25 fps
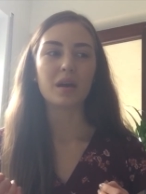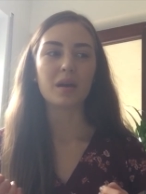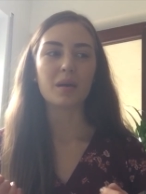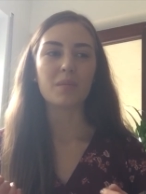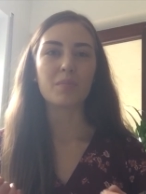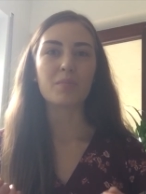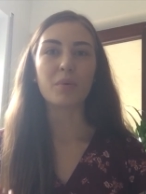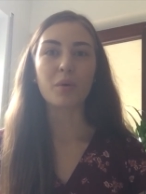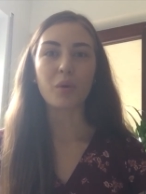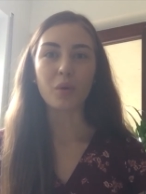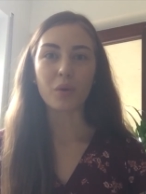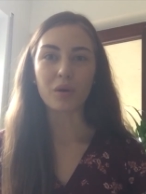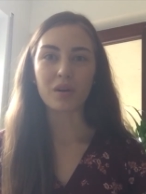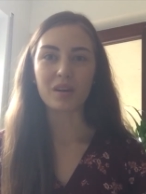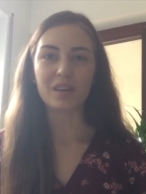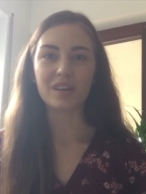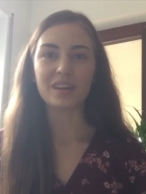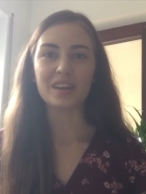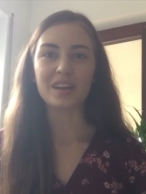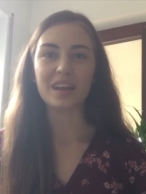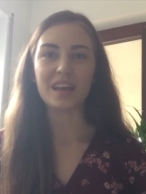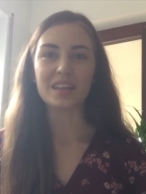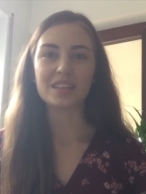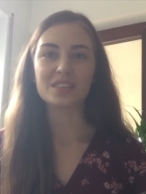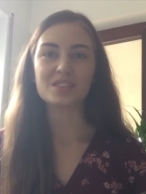
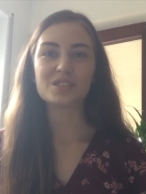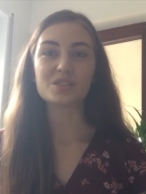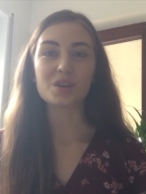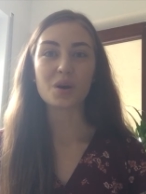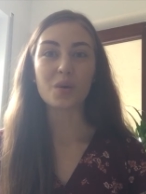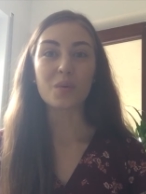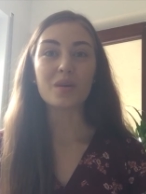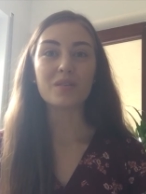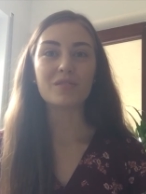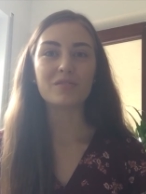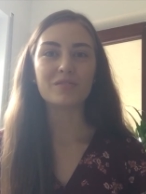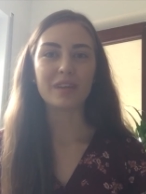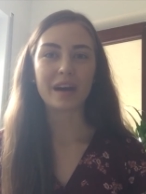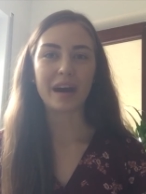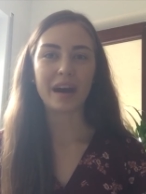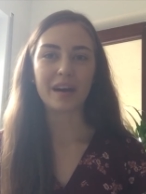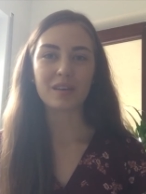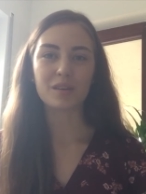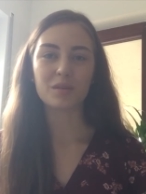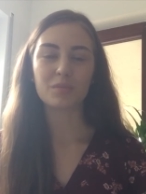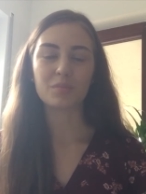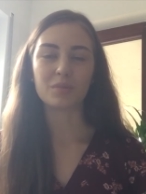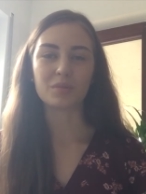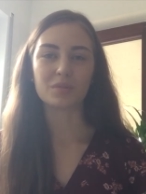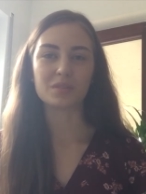important and so
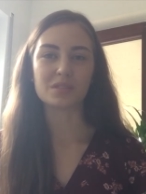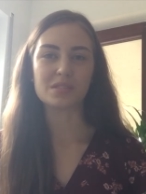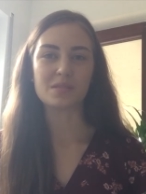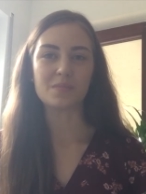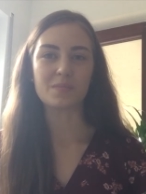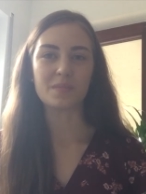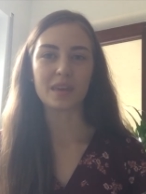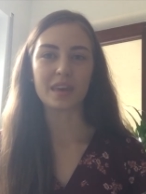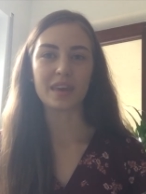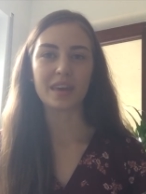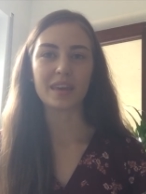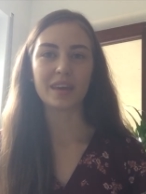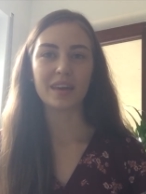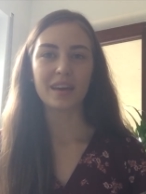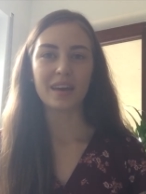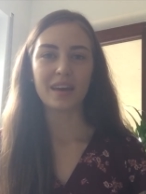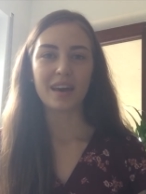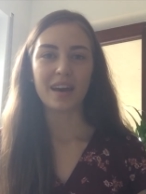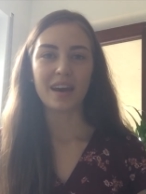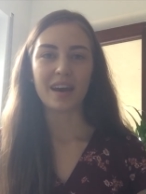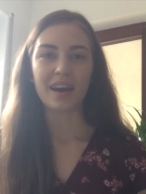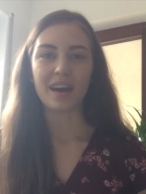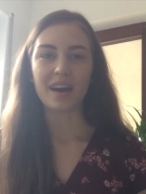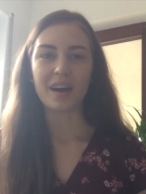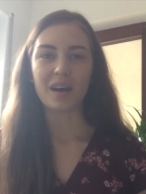invaluable to me
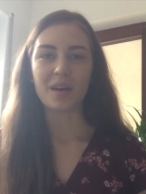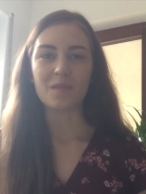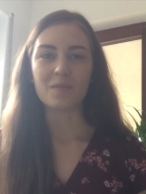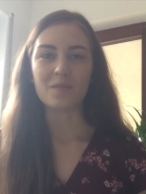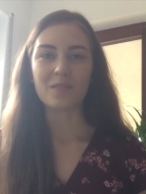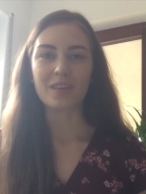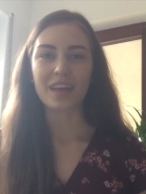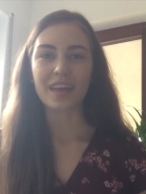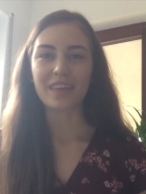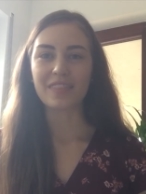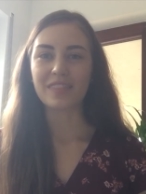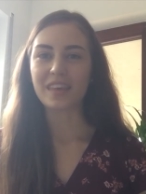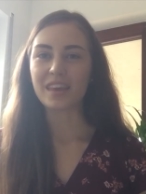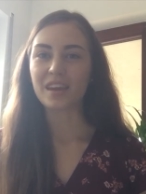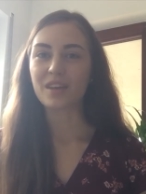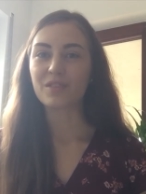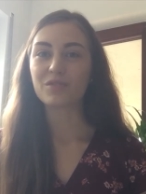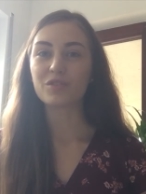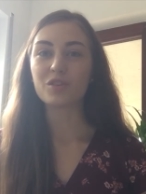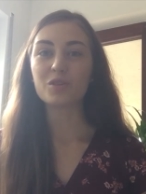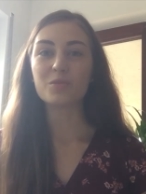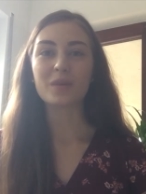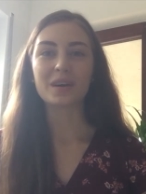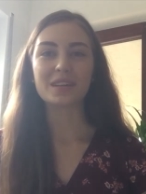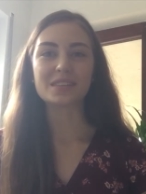um, and then a
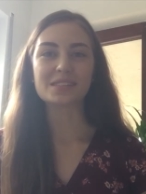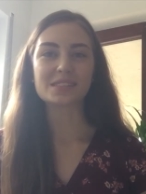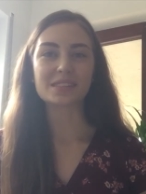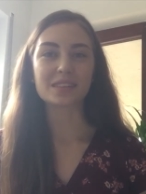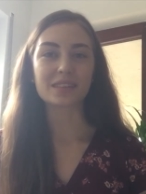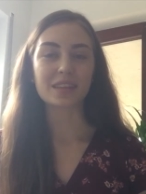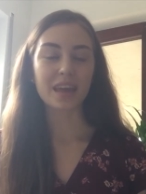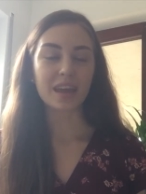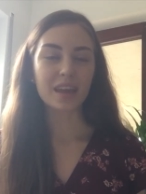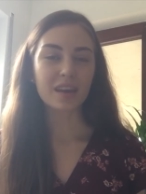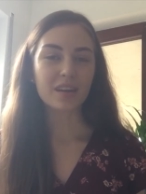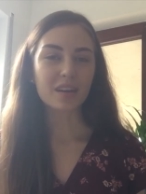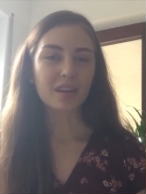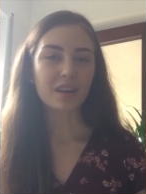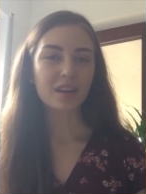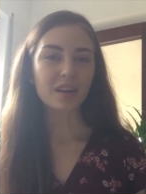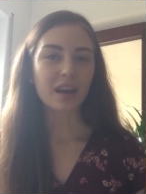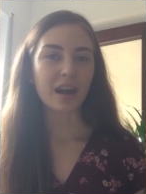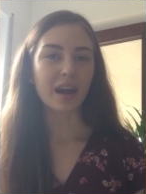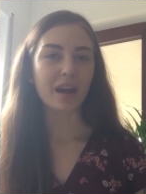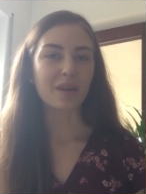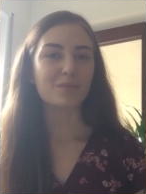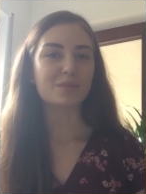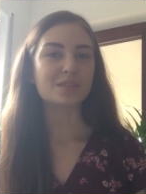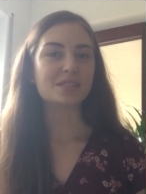few months later,
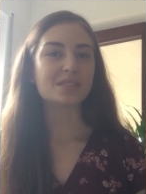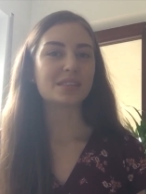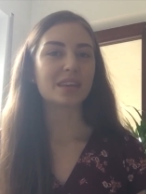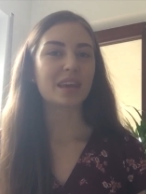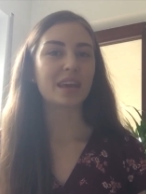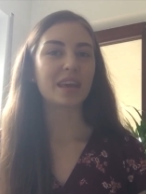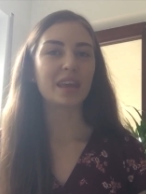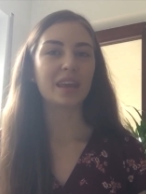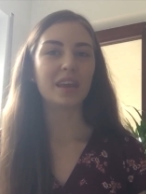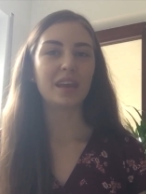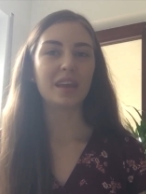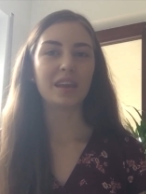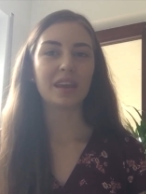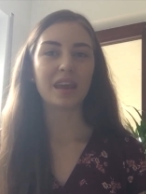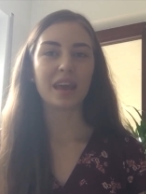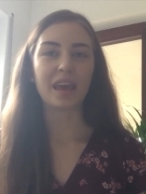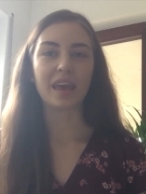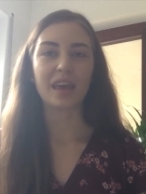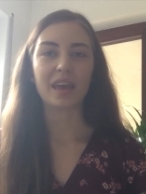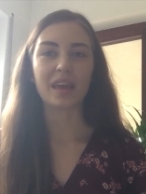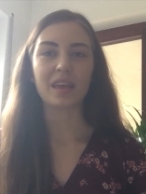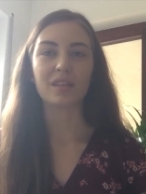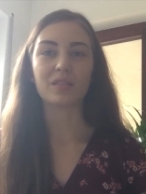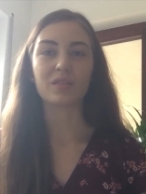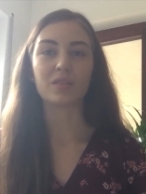I was taking
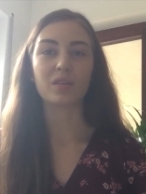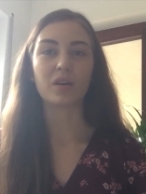a